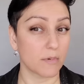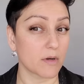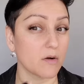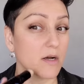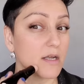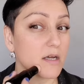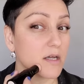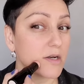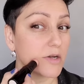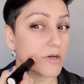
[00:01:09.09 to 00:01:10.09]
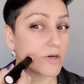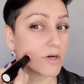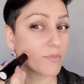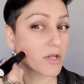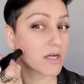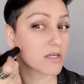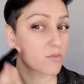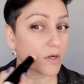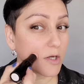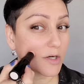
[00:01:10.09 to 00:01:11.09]
I'm going to go ahead and apply it
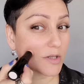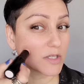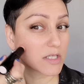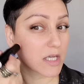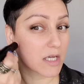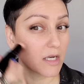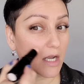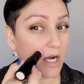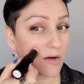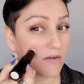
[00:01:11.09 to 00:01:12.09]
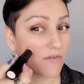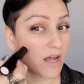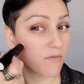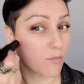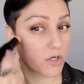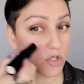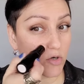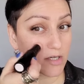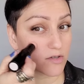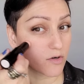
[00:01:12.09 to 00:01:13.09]
directly on the skin, and I don't even have
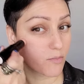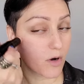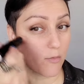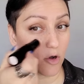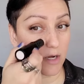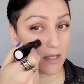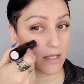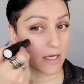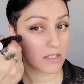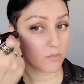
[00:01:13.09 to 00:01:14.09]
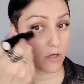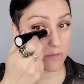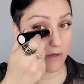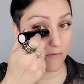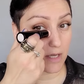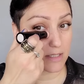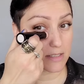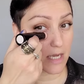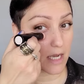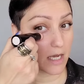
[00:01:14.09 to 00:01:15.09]
moisturizer or primer on, nothing. I just washed my
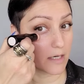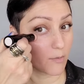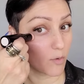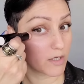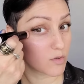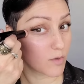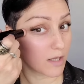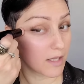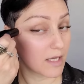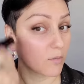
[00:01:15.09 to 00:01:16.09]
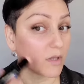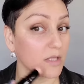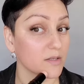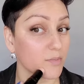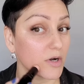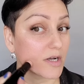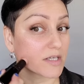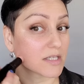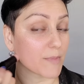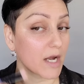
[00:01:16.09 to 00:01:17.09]
face, and I'm going directly in with this
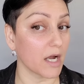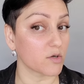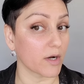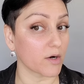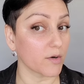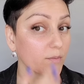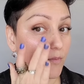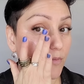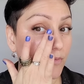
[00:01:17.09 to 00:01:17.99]
product as my hydrator.